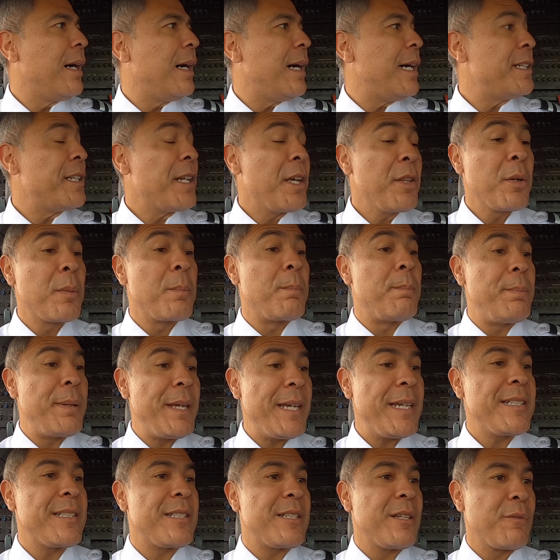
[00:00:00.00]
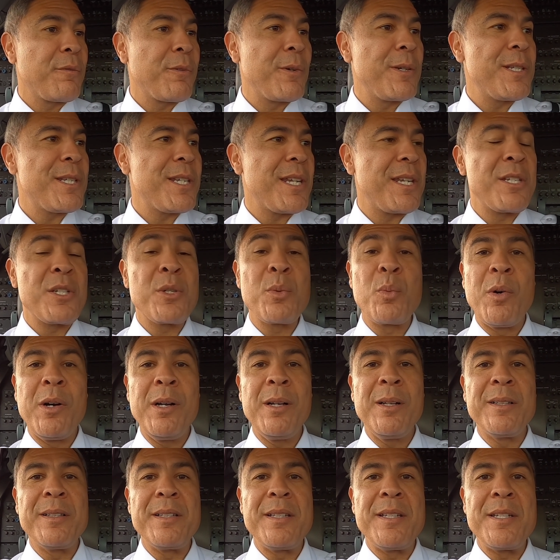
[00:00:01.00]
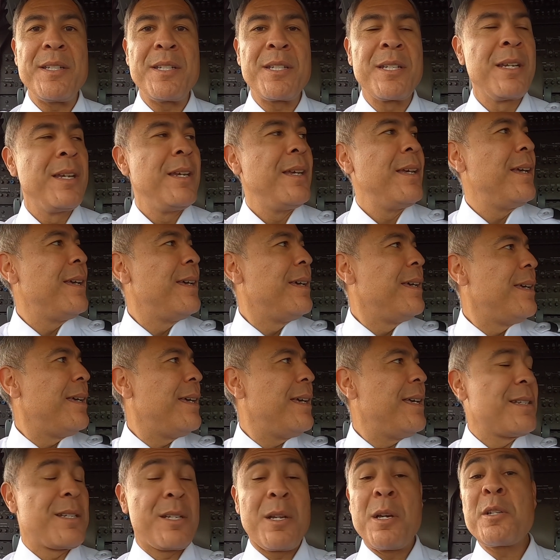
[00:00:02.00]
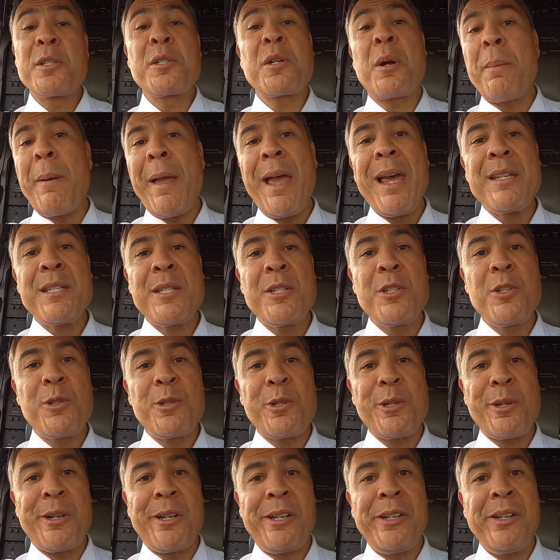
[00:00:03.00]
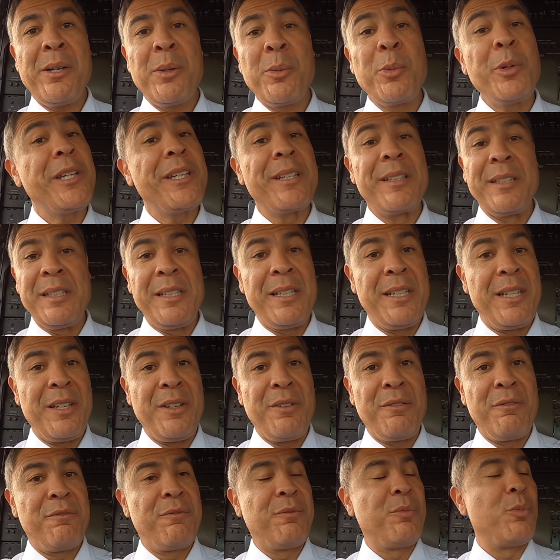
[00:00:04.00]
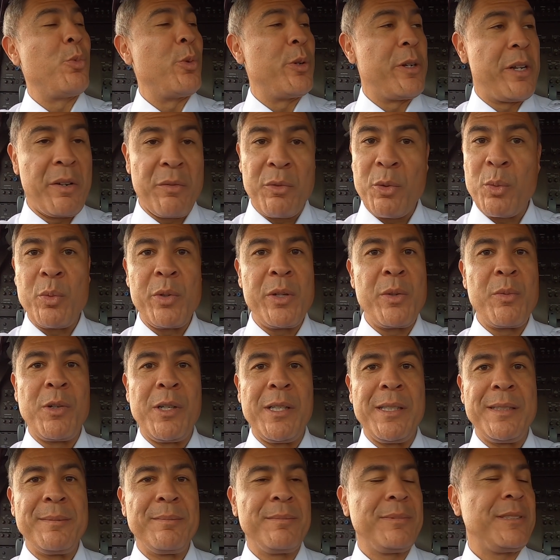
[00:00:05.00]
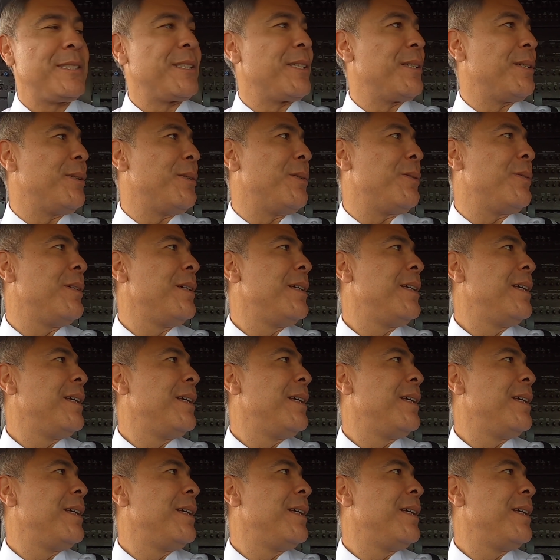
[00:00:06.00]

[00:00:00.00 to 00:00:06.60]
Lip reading: Another big difference as well is, as long as our passengers are here, we can leave whenever we want. So